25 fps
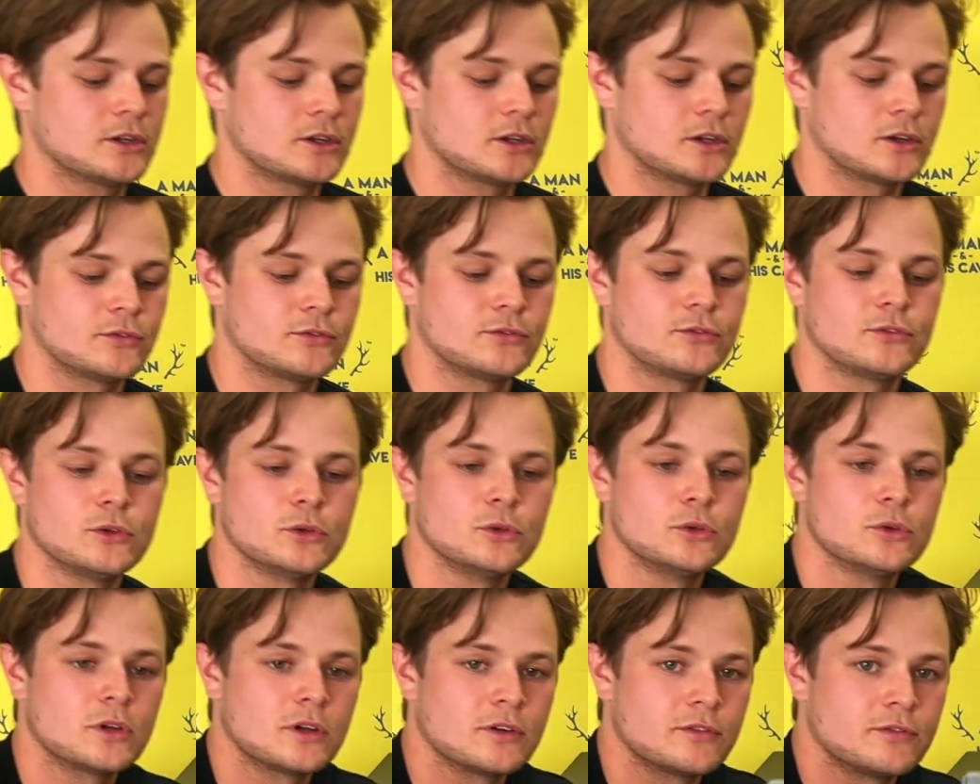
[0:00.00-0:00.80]
a
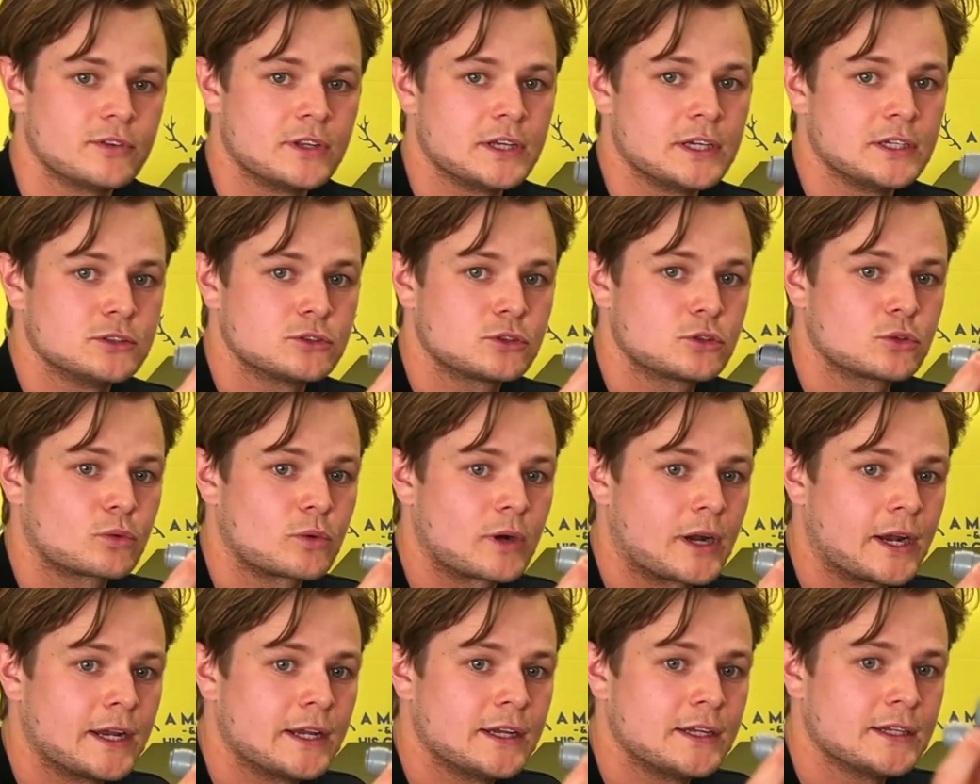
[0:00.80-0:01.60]
few of these
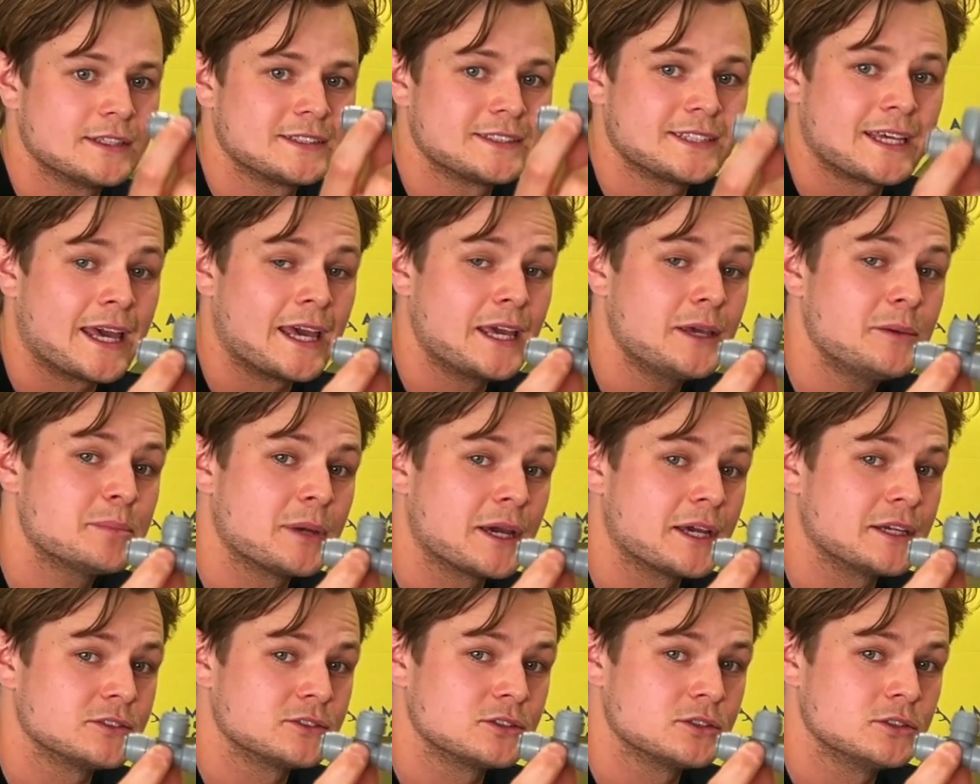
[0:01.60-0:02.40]
grey
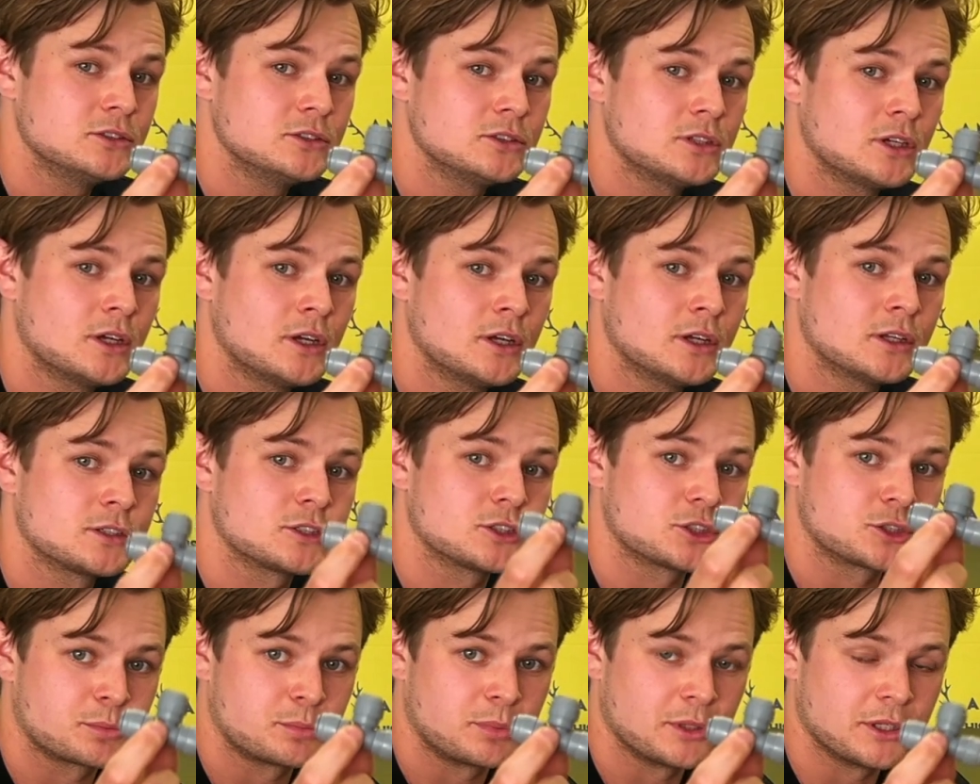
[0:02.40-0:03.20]
T-pieces to
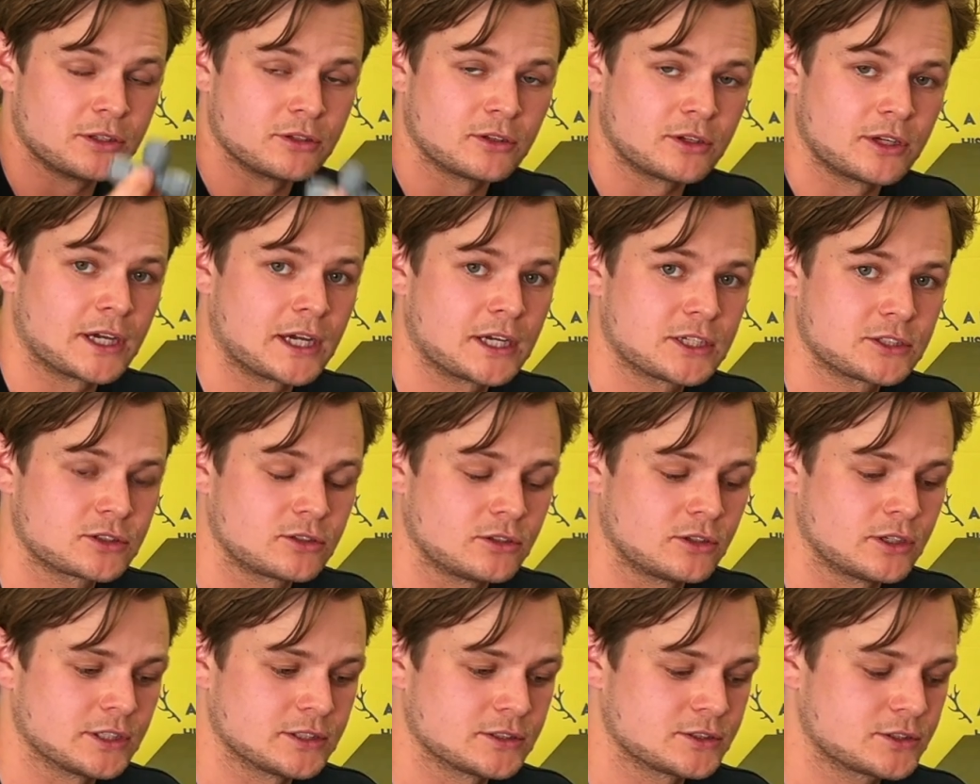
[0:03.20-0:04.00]
split your gas
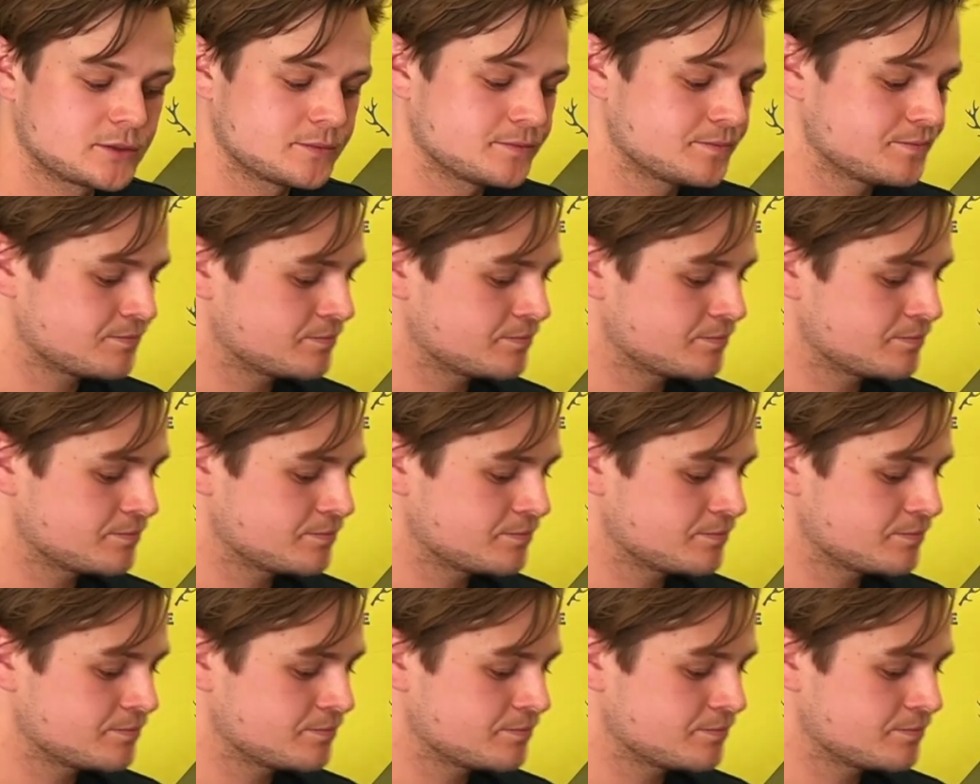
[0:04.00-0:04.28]
lines.